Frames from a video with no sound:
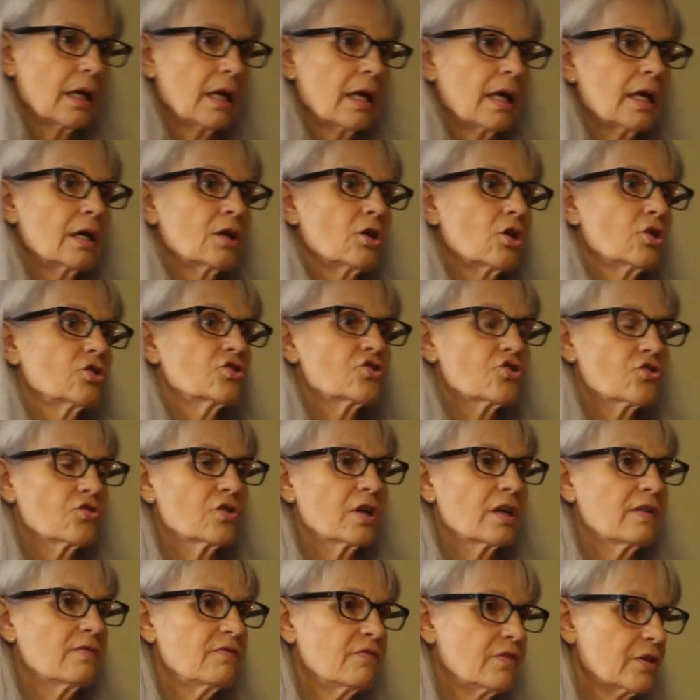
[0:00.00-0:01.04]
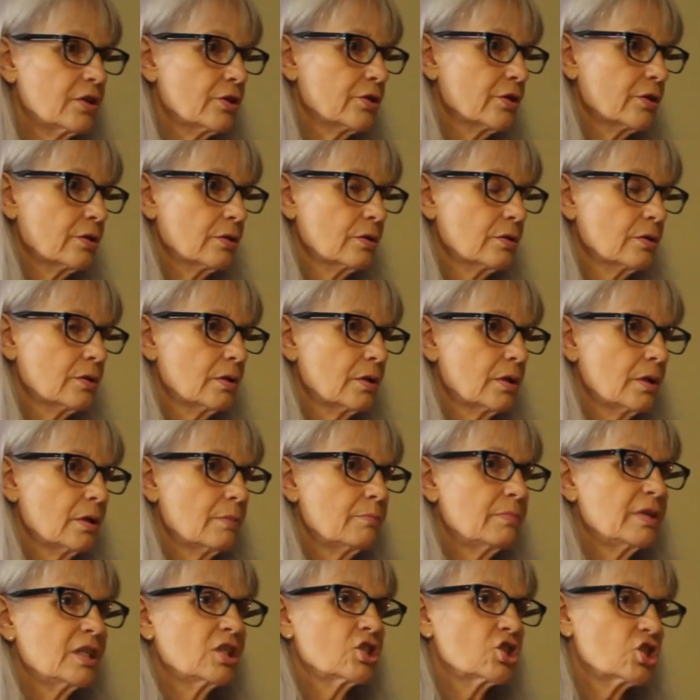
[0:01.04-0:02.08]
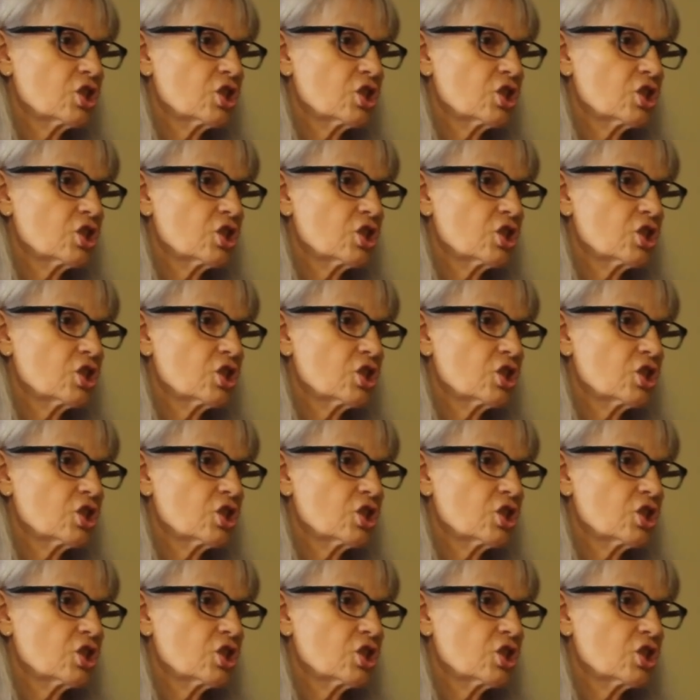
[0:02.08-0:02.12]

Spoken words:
And also they fear being